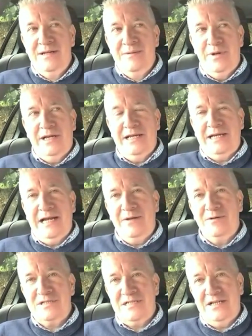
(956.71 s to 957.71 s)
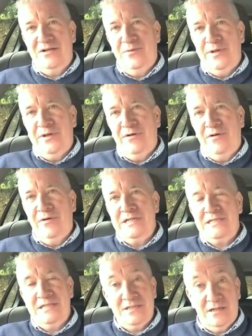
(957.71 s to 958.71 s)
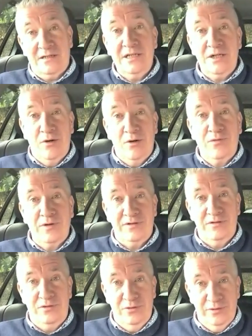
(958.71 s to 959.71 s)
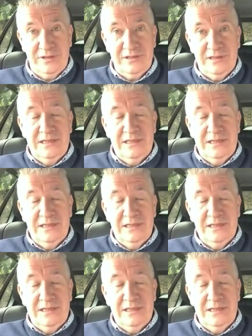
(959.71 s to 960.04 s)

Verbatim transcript: But I think anyone stepping up on their own, I'd say certainly go for it, do it.